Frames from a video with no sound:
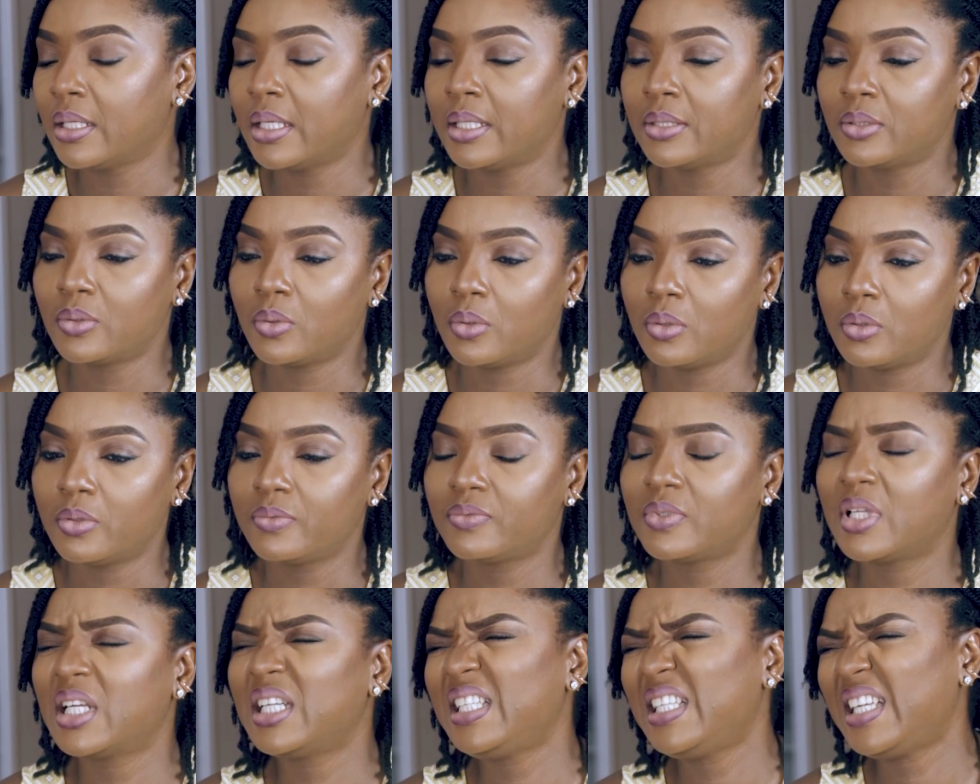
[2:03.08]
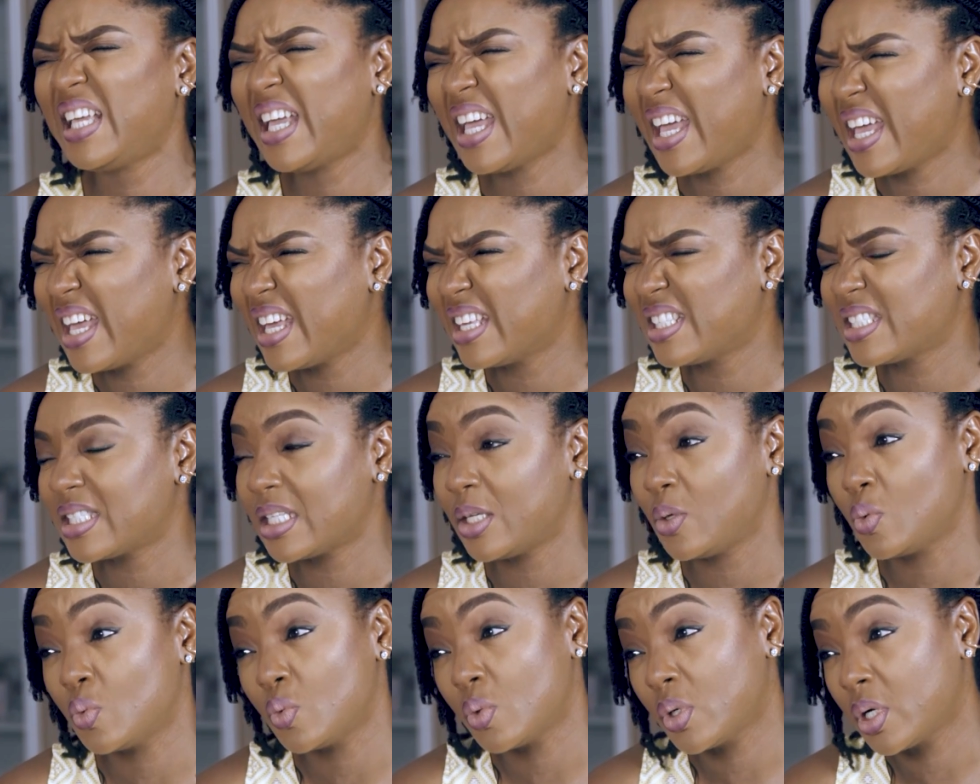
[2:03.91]
and all of that. Yes, it
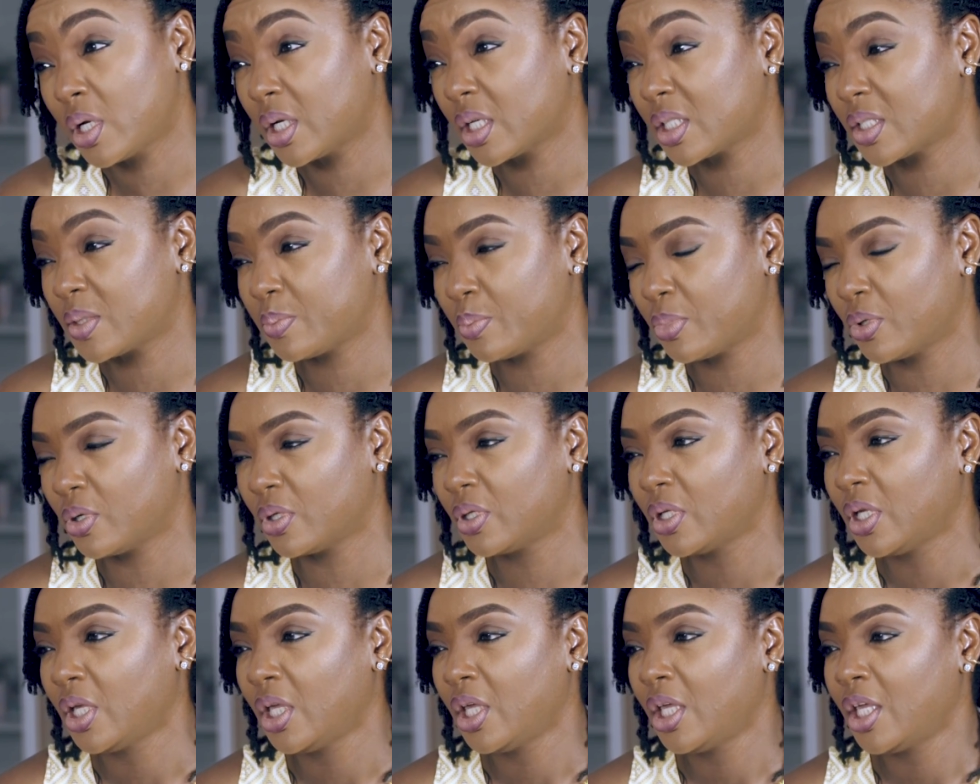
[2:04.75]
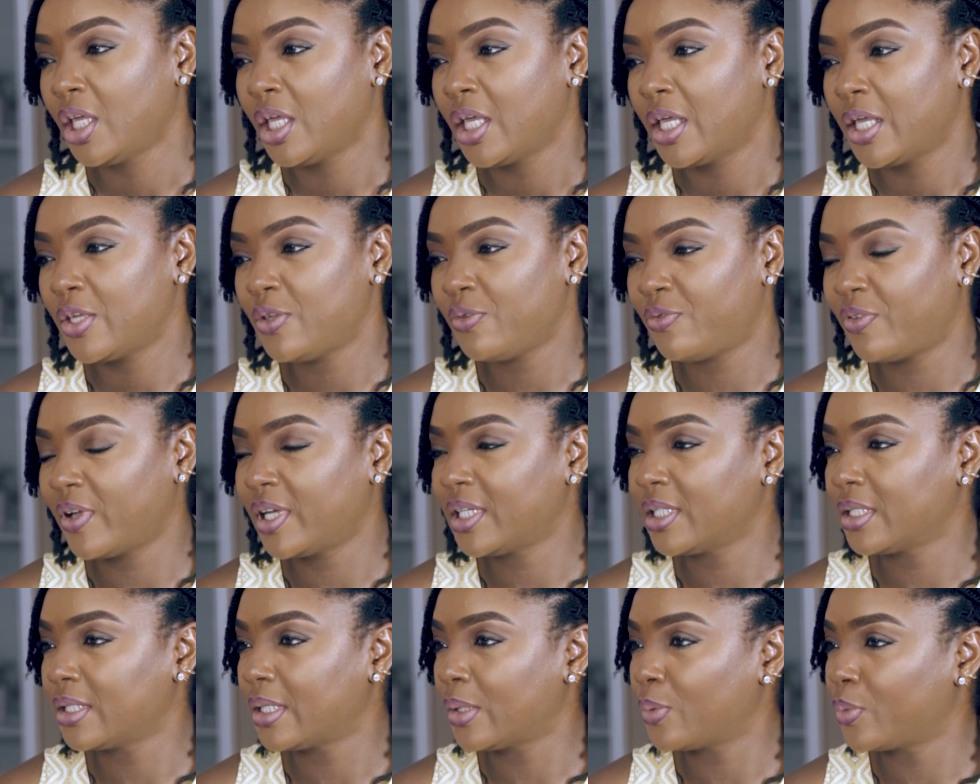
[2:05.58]
works, but you find
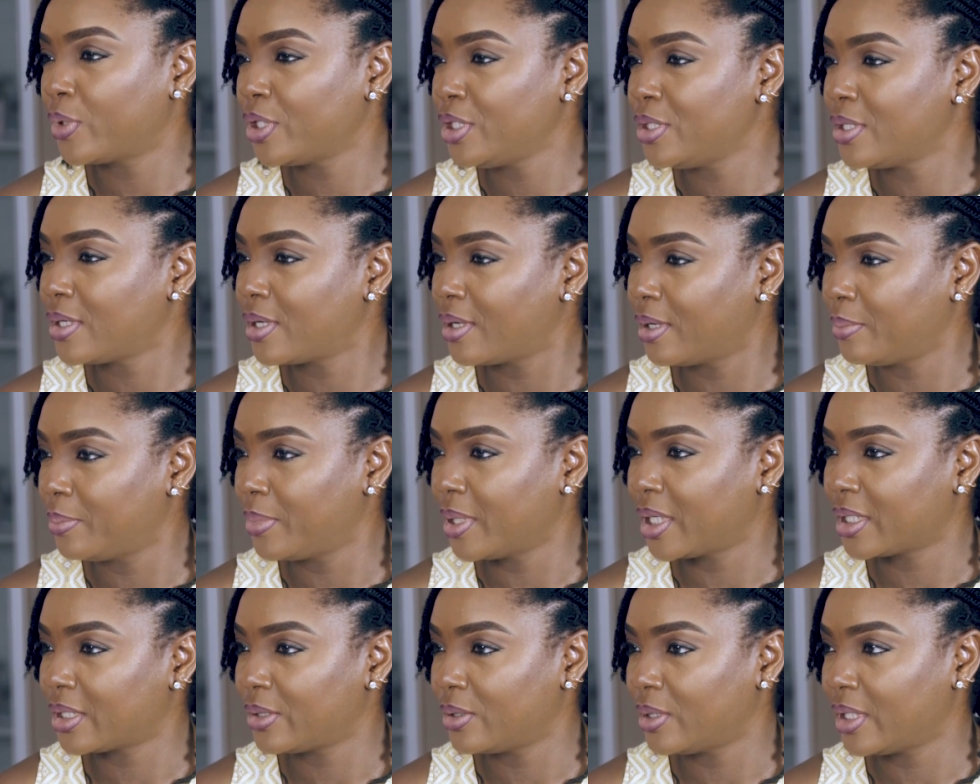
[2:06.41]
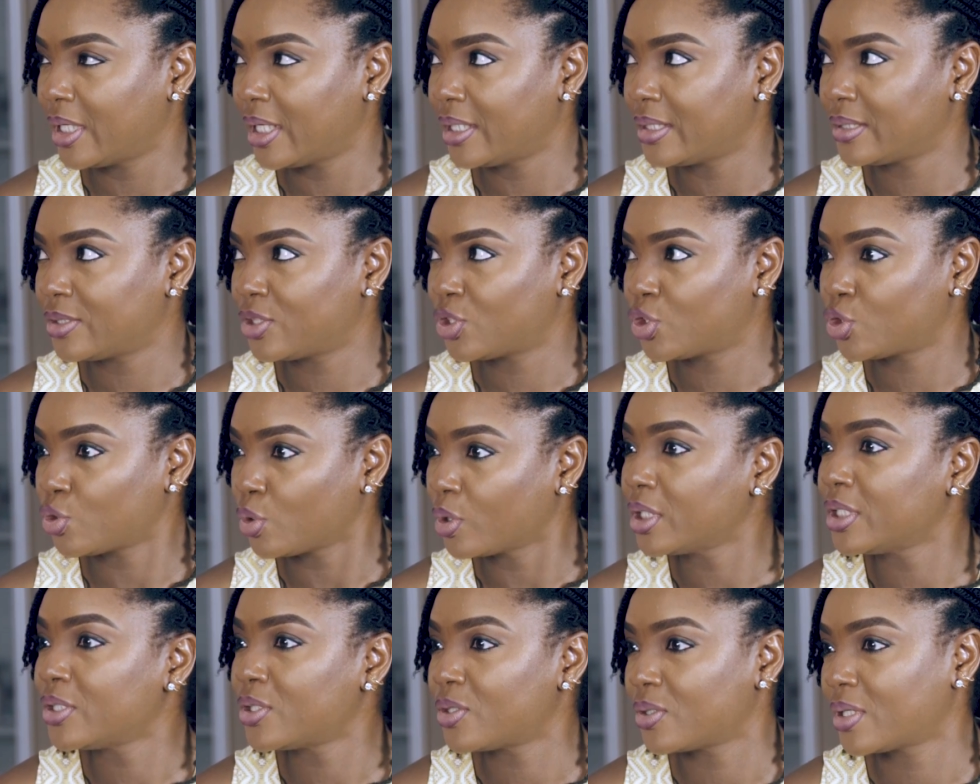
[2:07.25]
out that when you come back, you're like
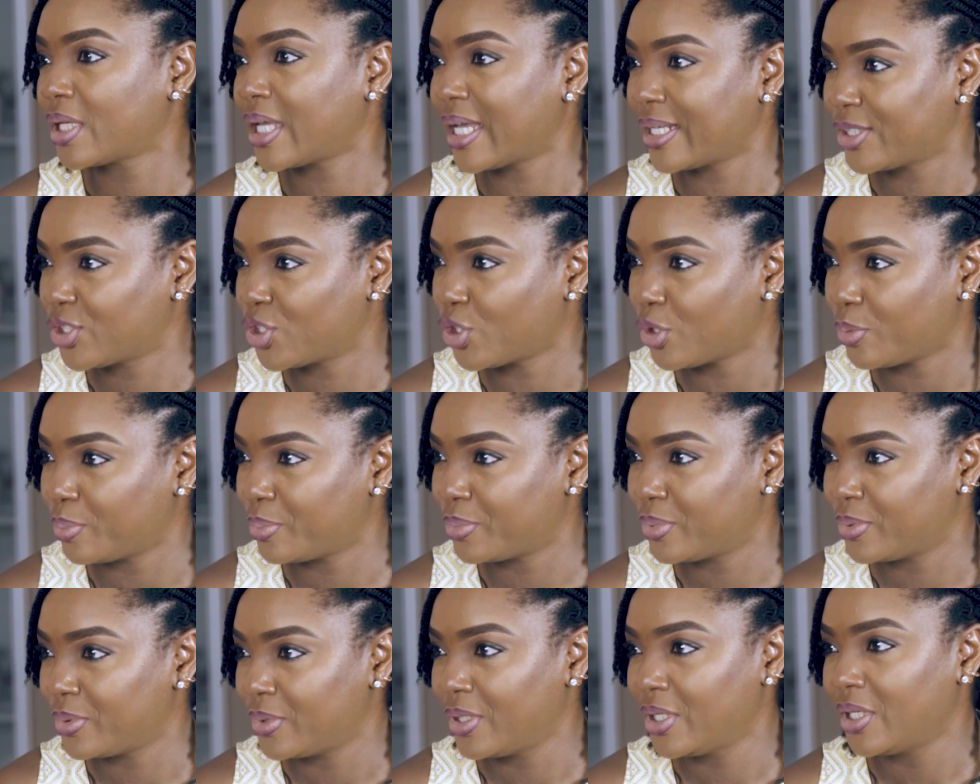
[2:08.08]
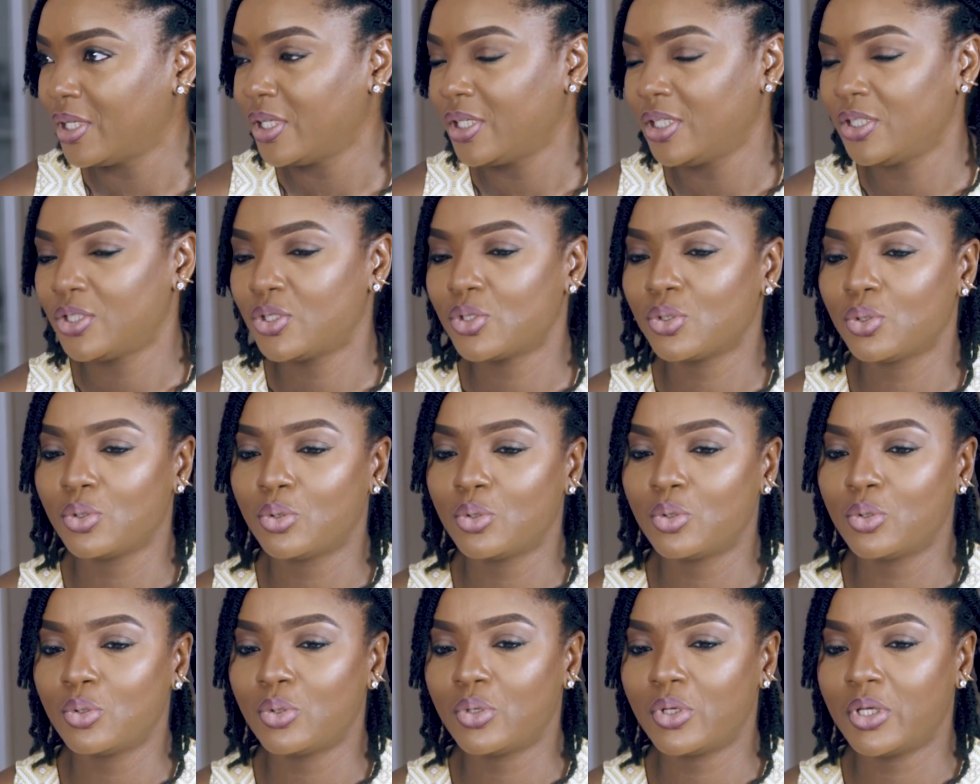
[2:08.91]
struggling to catch up. So